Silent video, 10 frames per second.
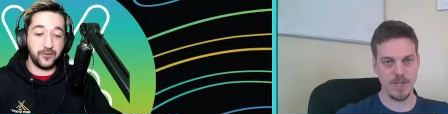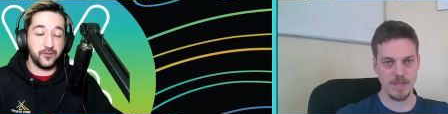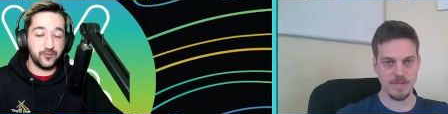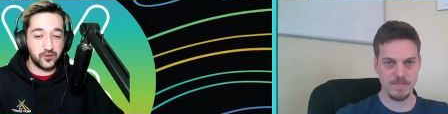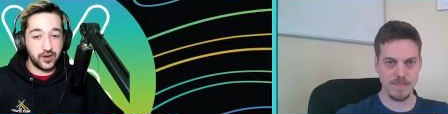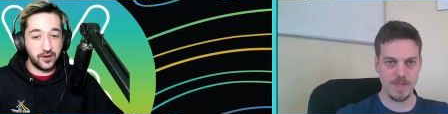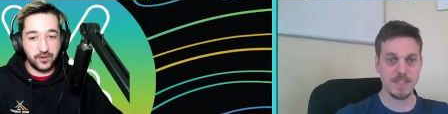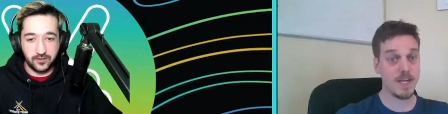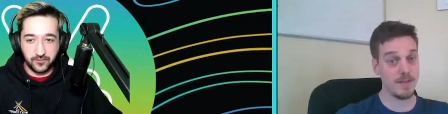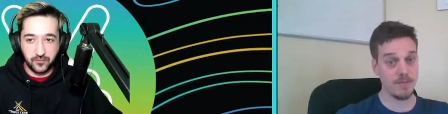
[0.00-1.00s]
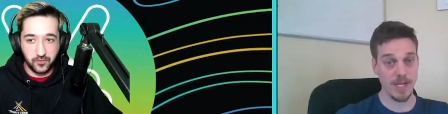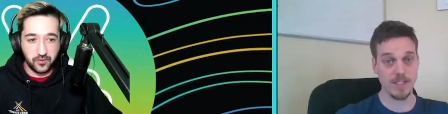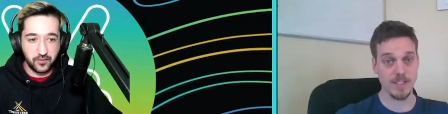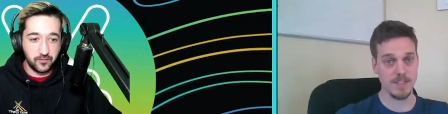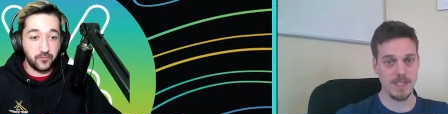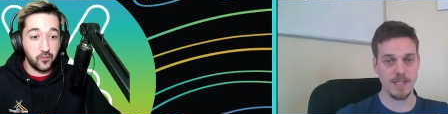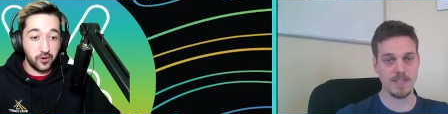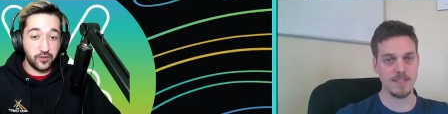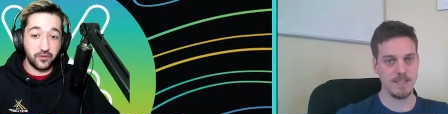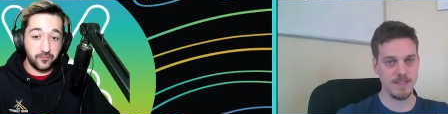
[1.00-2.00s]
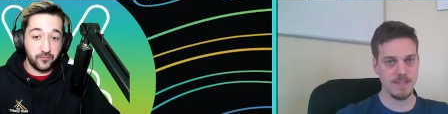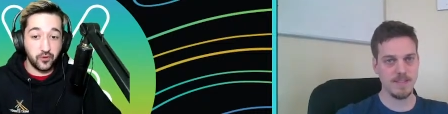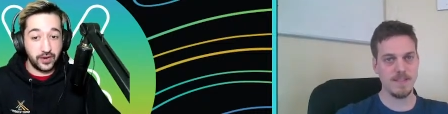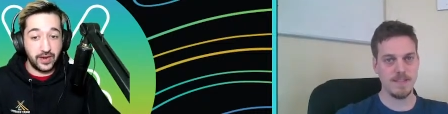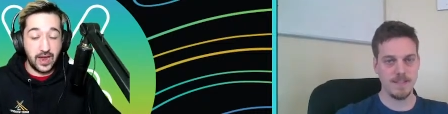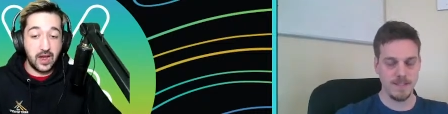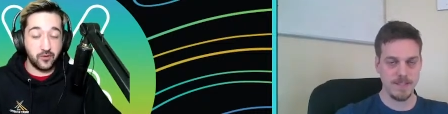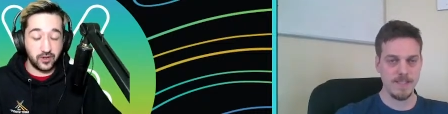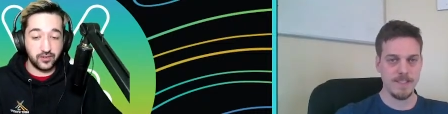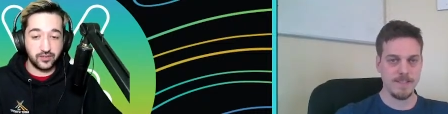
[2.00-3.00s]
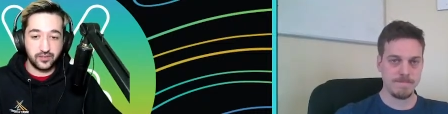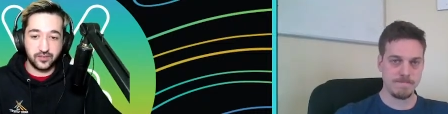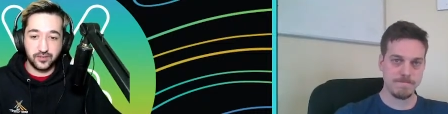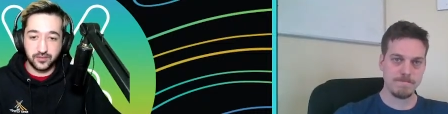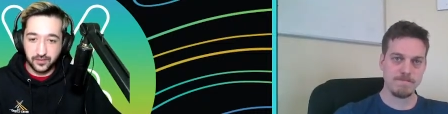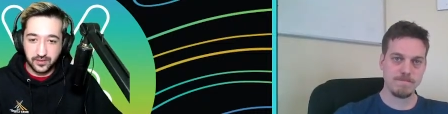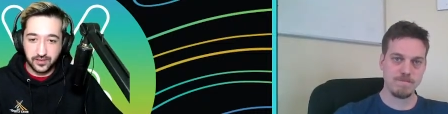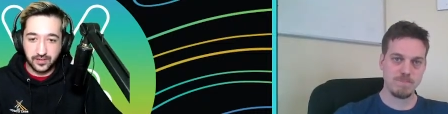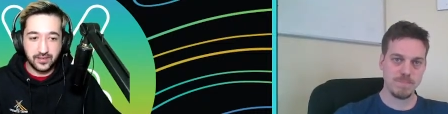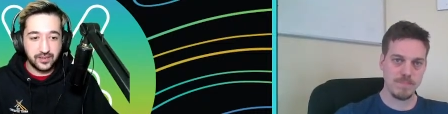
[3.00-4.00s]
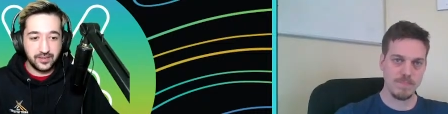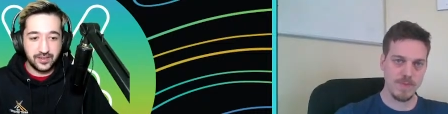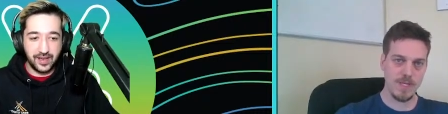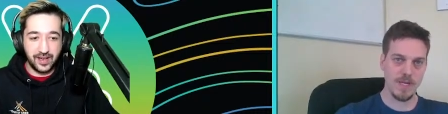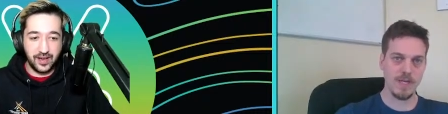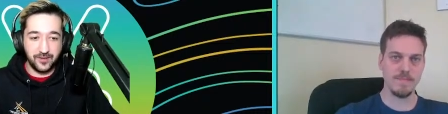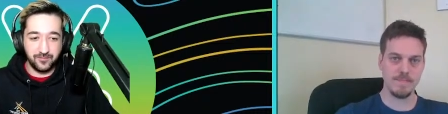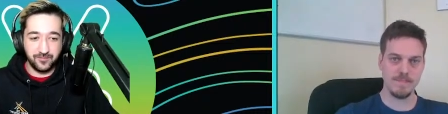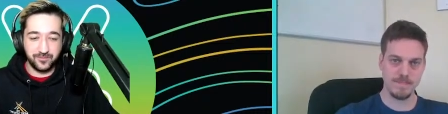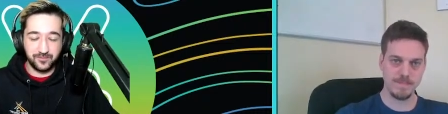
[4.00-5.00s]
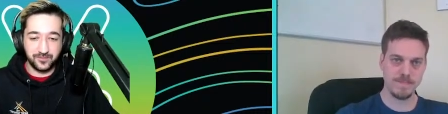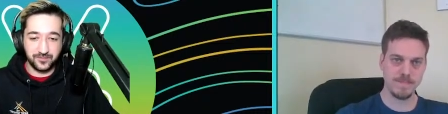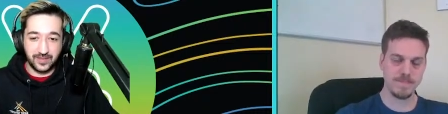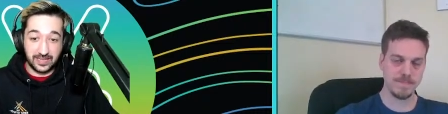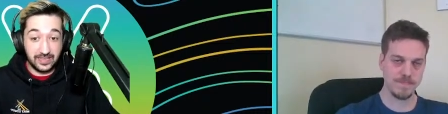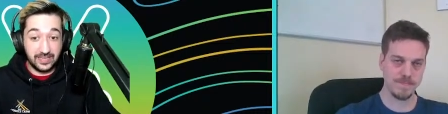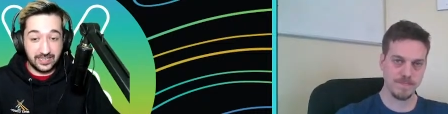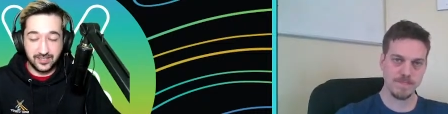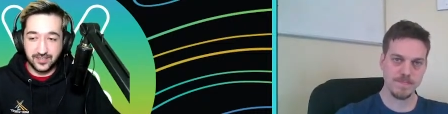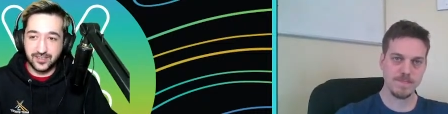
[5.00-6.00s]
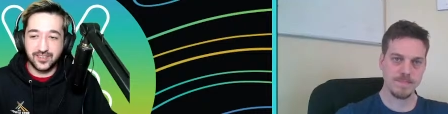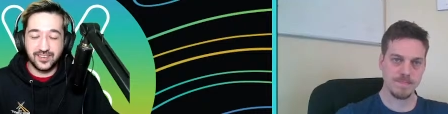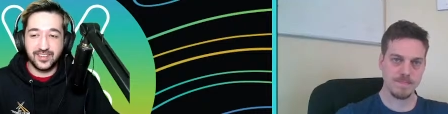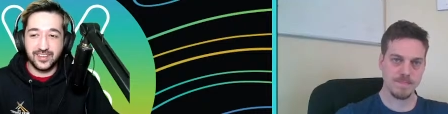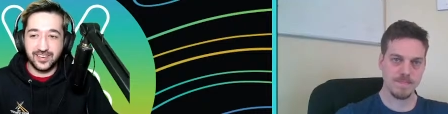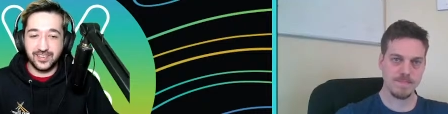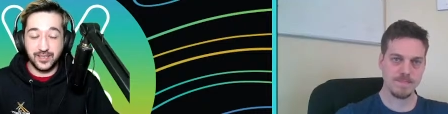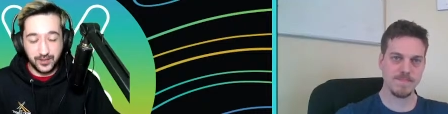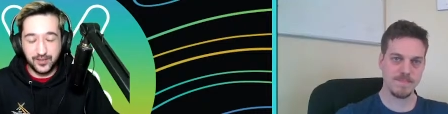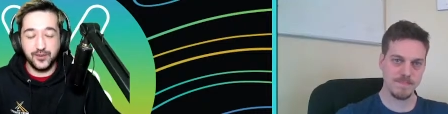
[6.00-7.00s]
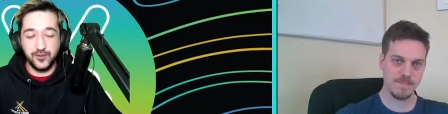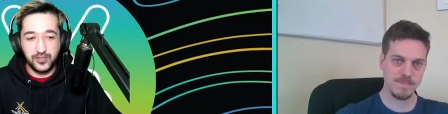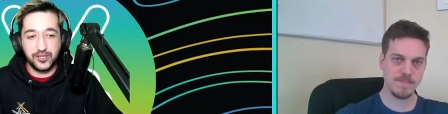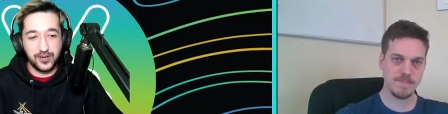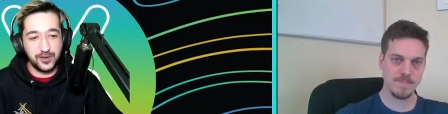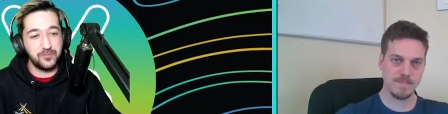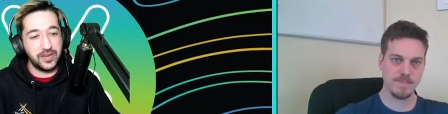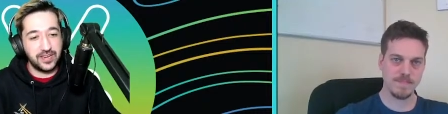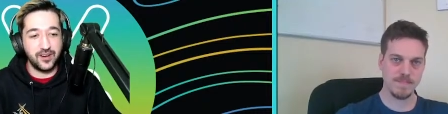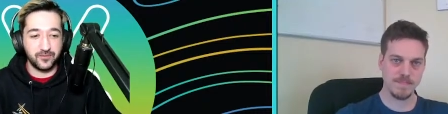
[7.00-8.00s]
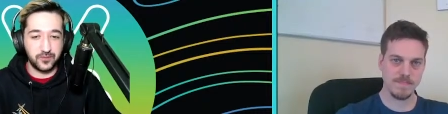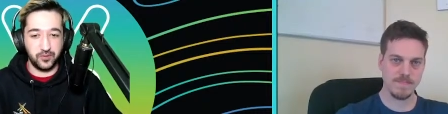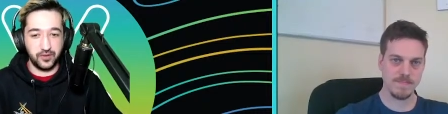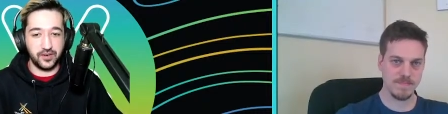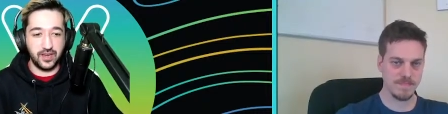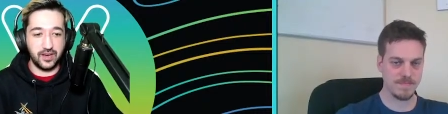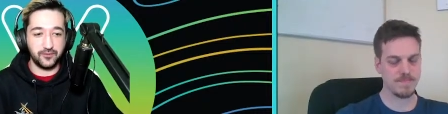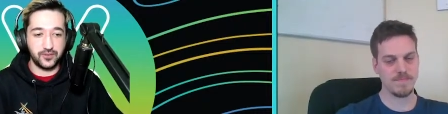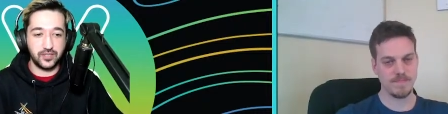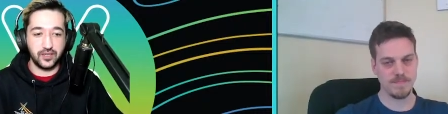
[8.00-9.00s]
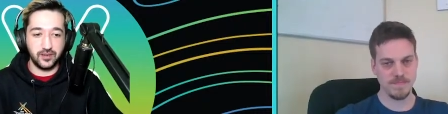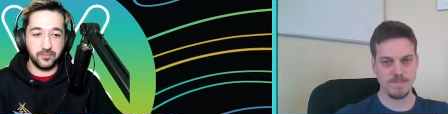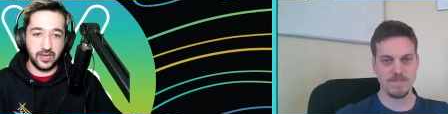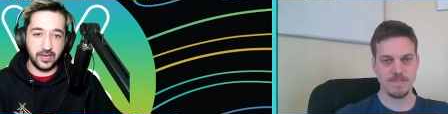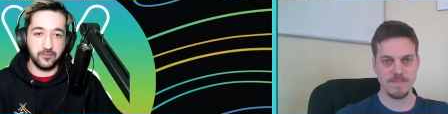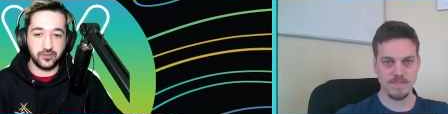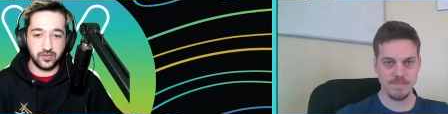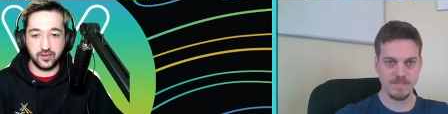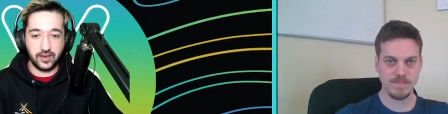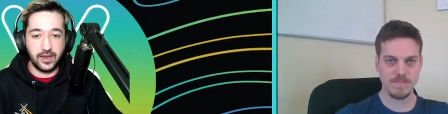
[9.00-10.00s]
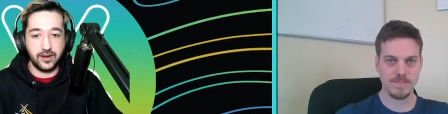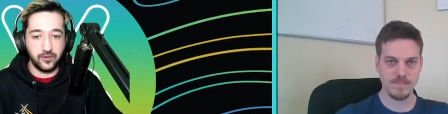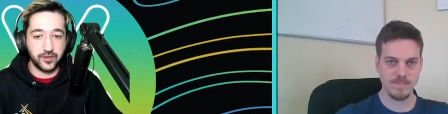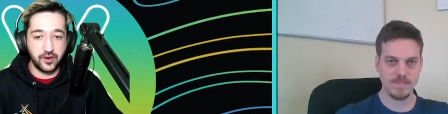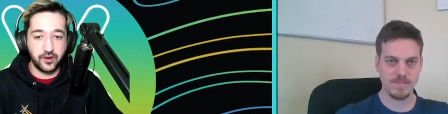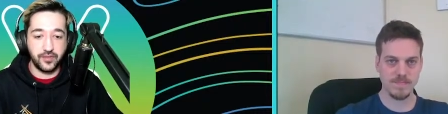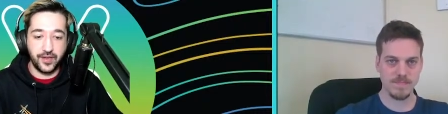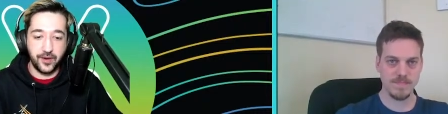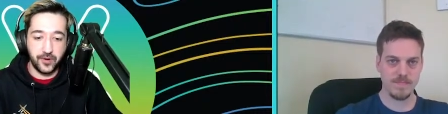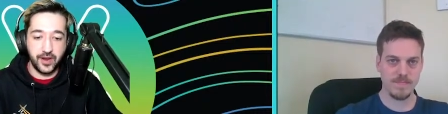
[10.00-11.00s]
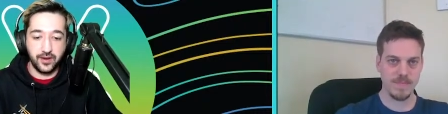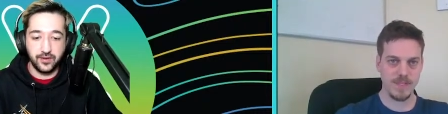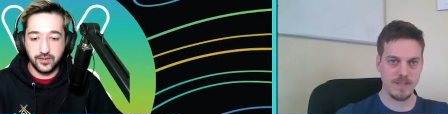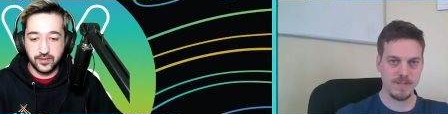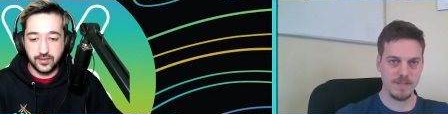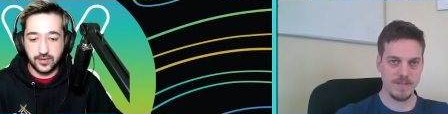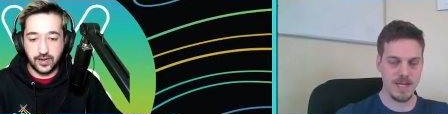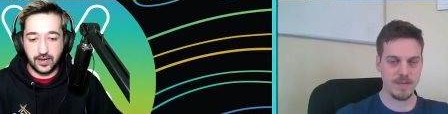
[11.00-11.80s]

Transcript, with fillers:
Speaker 1: right. you've driven for, range. Yeah. for the 40 hours um at least you should be comfortable enough to be able to handle the car in that way um